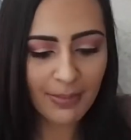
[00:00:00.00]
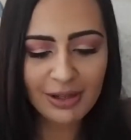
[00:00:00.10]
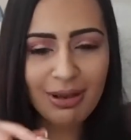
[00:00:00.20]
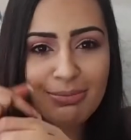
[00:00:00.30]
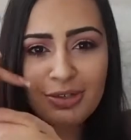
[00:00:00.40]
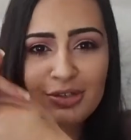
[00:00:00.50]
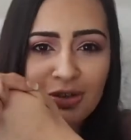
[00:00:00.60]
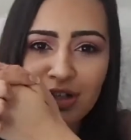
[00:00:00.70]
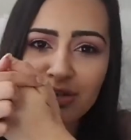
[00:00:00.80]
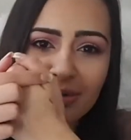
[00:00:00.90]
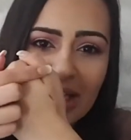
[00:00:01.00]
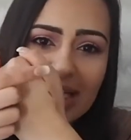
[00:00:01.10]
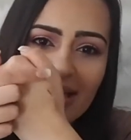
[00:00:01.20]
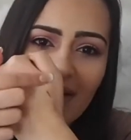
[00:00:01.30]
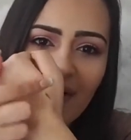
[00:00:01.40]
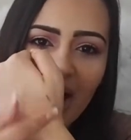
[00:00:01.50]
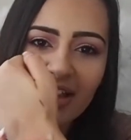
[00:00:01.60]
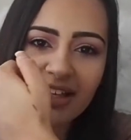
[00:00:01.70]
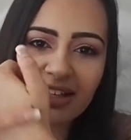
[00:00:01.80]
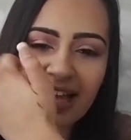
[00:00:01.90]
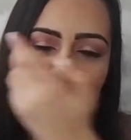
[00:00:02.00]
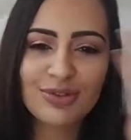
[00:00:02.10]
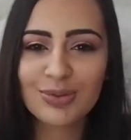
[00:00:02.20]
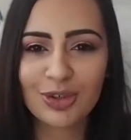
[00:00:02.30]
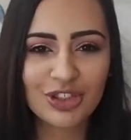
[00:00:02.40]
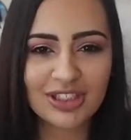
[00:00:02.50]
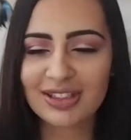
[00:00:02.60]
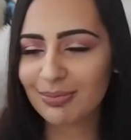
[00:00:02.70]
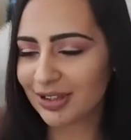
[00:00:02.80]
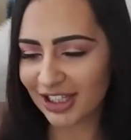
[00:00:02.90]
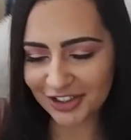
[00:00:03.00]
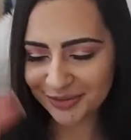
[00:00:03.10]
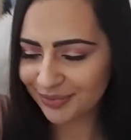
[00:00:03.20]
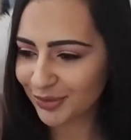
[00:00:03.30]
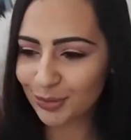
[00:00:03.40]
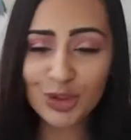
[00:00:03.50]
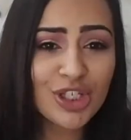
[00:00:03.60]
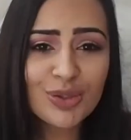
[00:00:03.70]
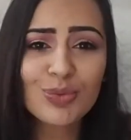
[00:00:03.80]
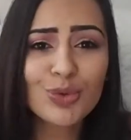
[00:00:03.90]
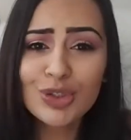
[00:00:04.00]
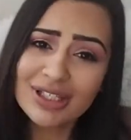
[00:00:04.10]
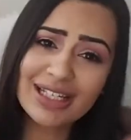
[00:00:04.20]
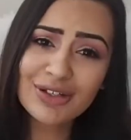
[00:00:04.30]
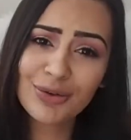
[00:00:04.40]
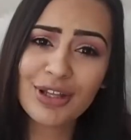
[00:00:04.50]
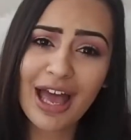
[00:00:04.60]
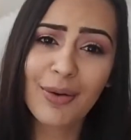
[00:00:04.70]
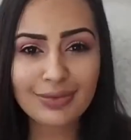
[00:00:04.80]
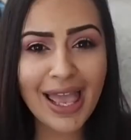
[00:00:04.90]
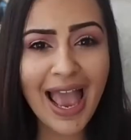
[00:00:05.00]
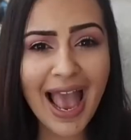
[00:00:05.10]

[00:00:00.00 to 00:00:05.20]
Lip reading: By the way, I'm so sorry, I just realized I have eyeliner there. I was swatching something. We'll just ignore that.